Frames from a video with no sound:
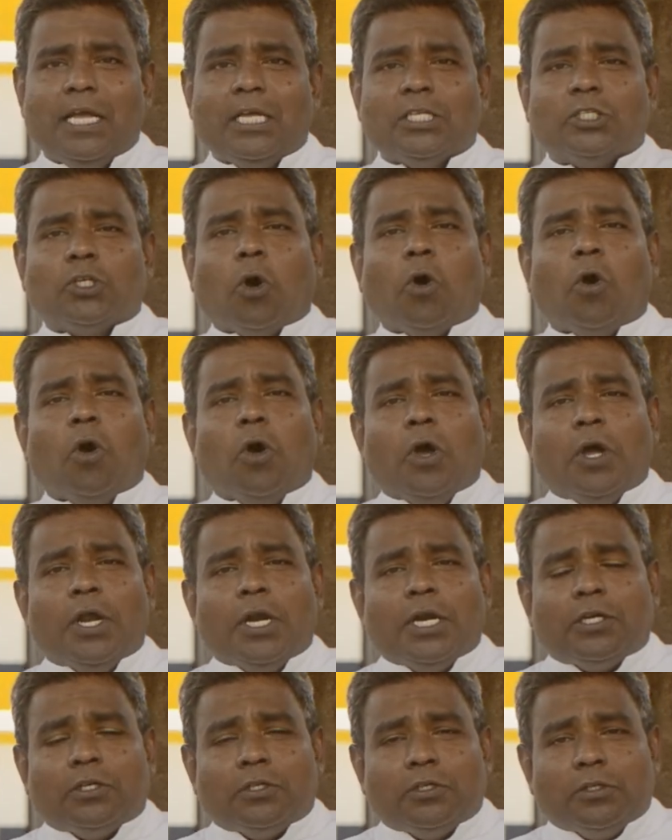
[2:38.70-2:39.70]
So,
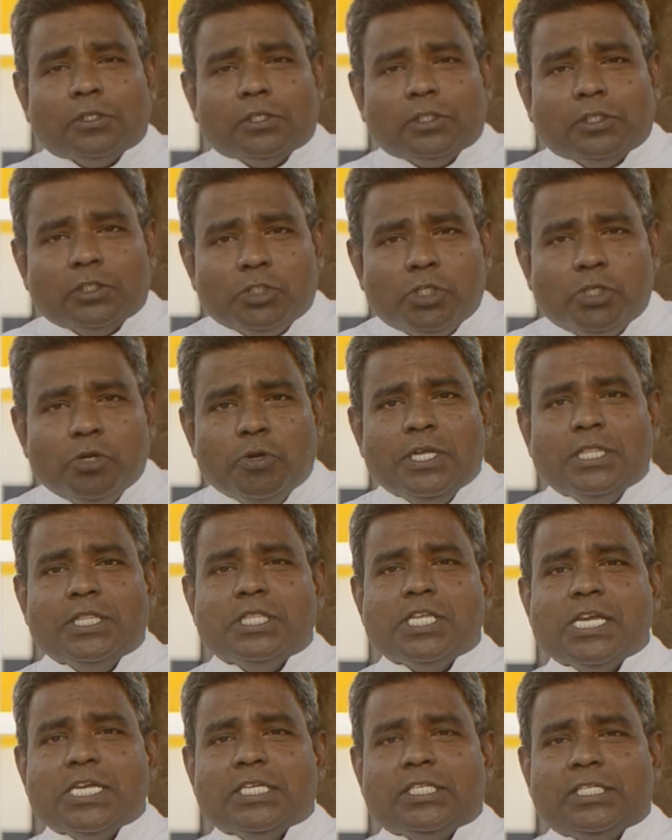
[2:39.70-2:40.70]
during
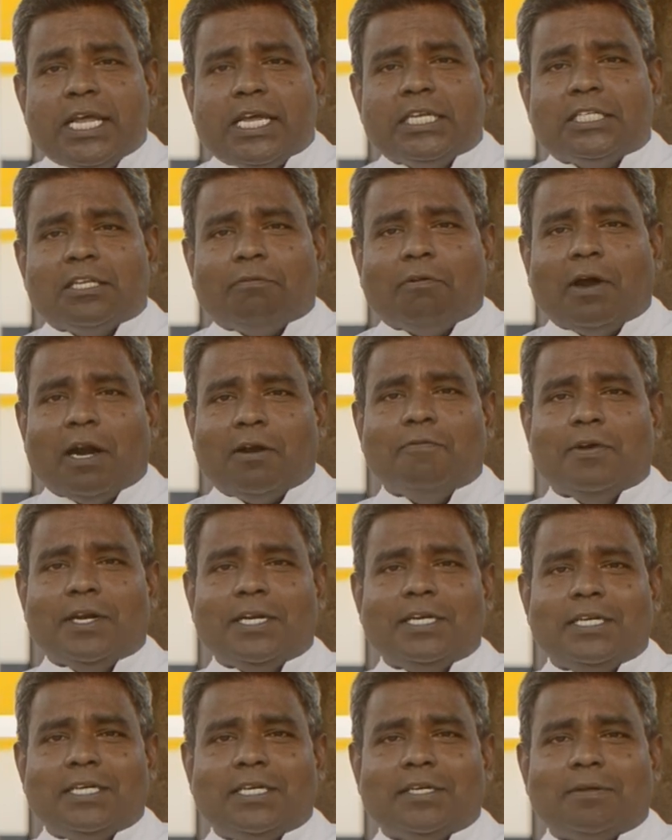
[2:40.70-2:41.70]
these days of
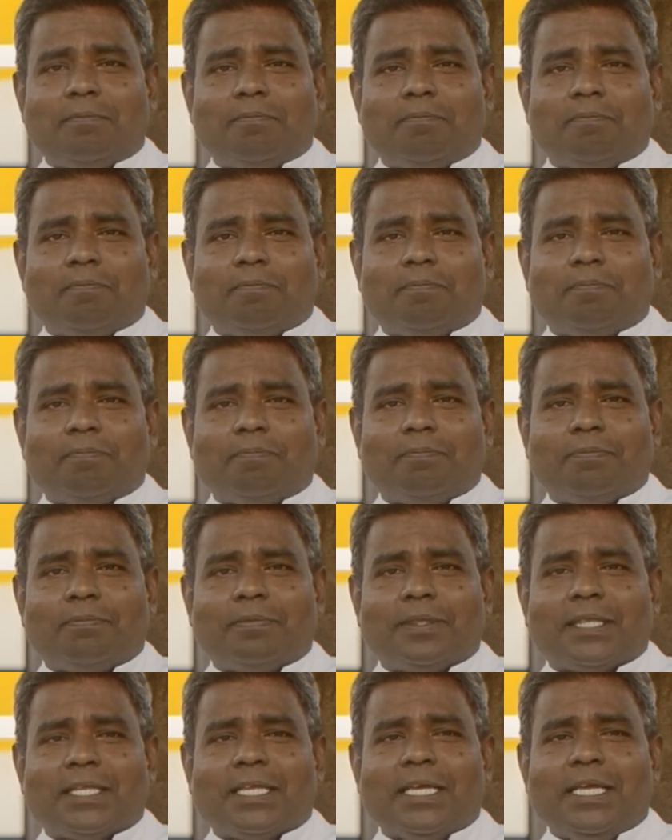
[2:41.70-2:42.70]
Advent,
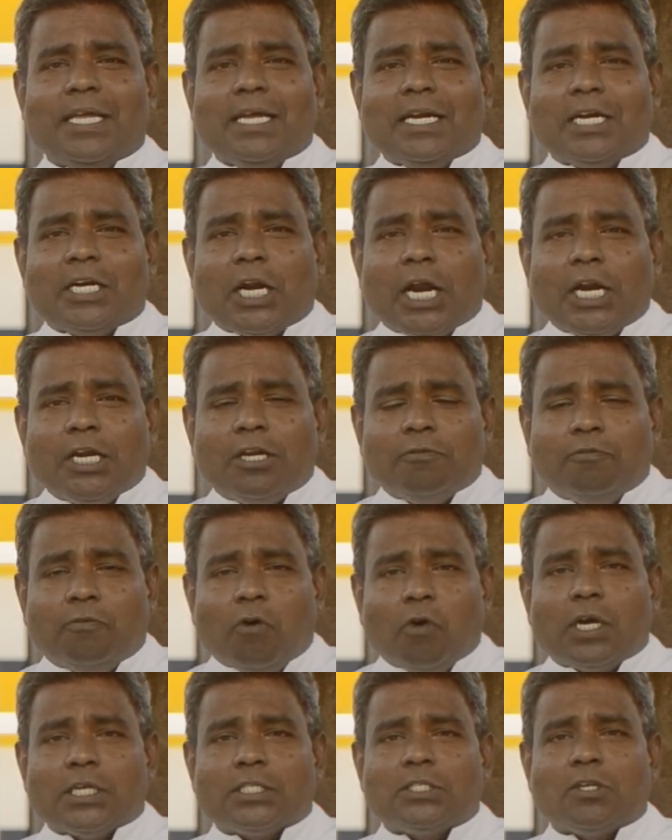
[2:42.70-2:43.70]
try to
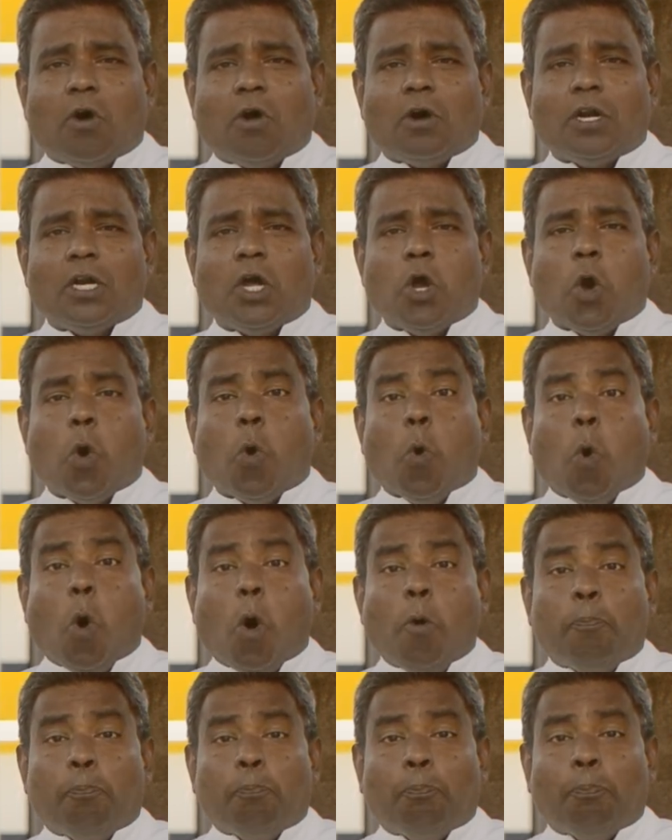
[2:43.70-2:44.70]
focus on
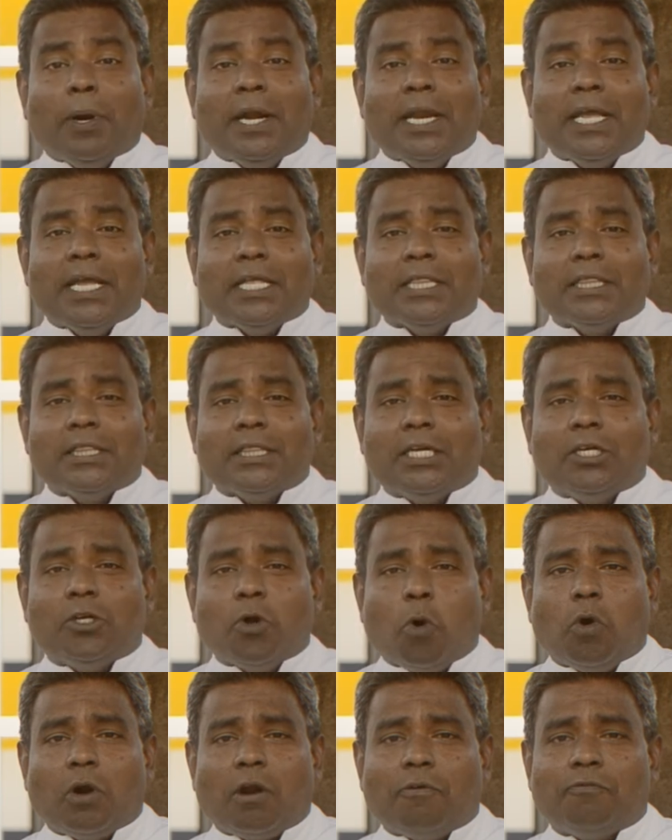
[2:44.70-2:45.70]
opening the
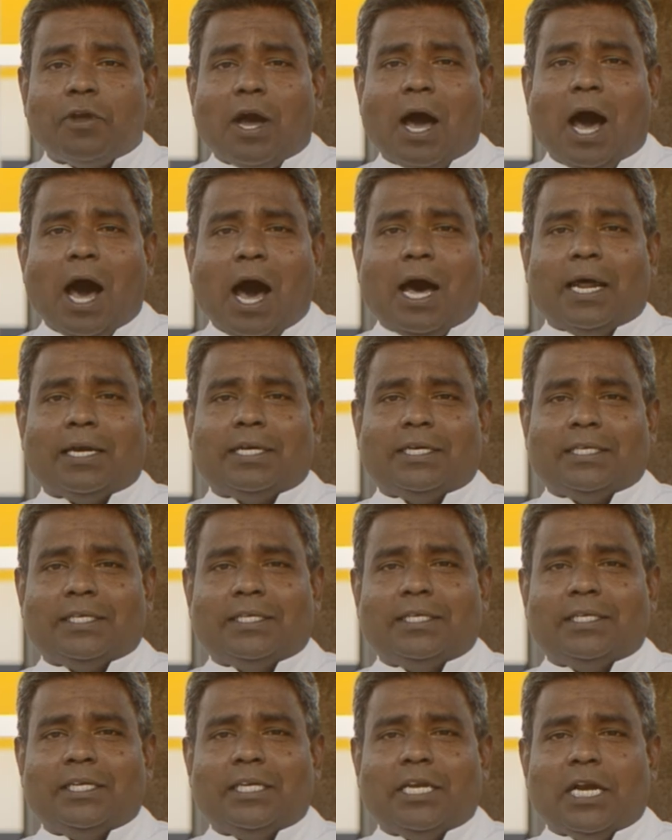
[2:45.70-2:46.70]
door of your heart,
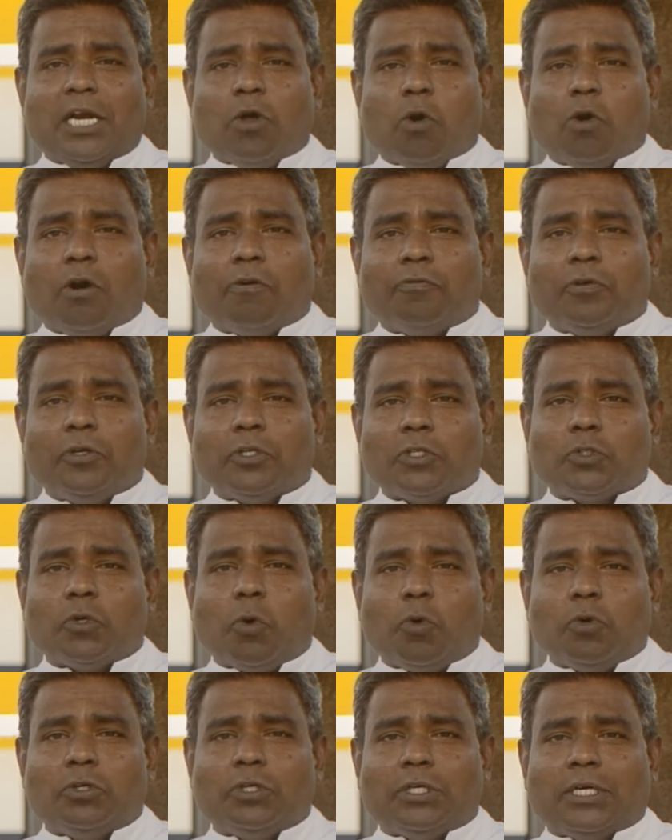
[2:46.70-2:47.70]
door of your
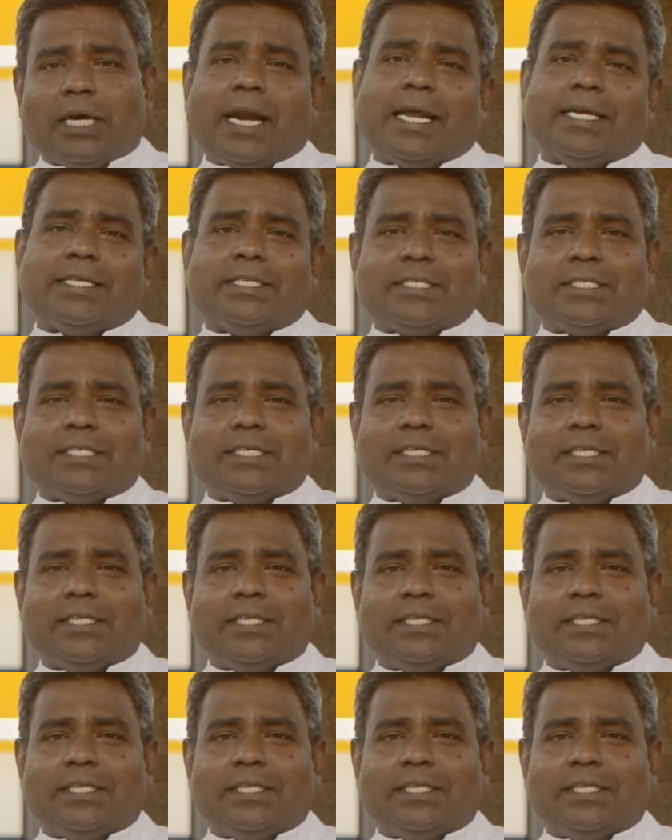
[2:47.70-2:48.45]
soul to Christ.